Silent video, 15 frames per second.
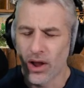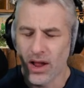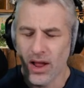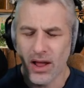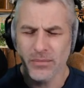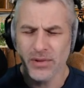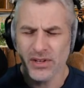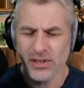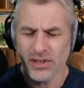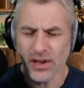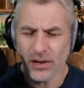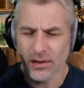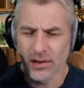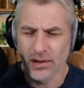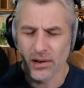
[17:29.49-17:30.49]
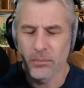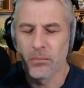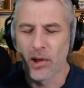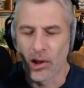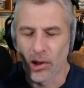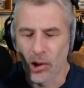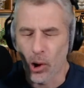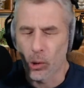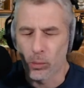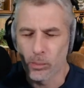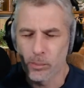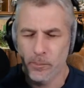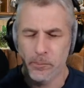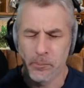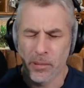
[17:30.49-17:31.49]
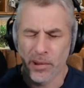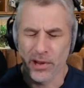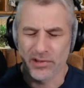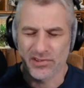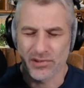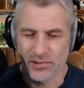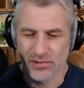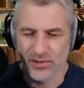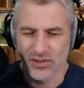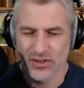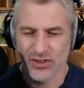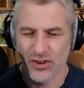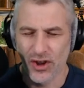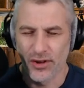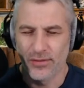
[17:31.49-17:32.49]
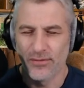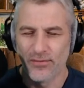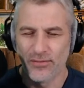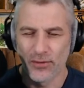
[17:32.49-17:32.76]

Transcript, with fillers: I'm sitting in my own piss and shit